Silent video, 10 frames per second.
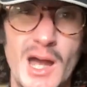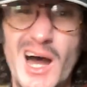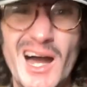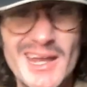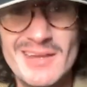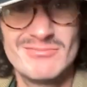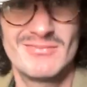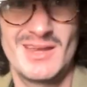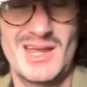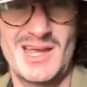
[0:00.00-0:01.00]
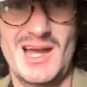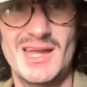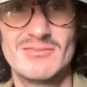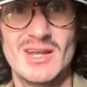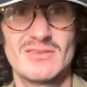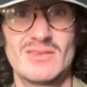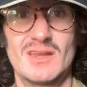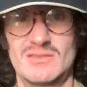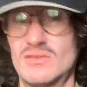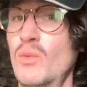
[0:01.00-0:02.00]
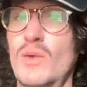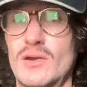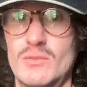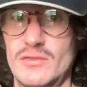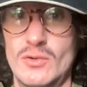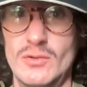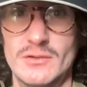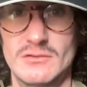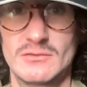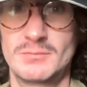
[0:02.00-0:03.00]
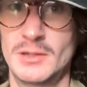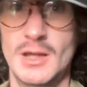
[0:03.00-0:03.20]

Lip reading: I I haven't had like the wherewithal to just be like,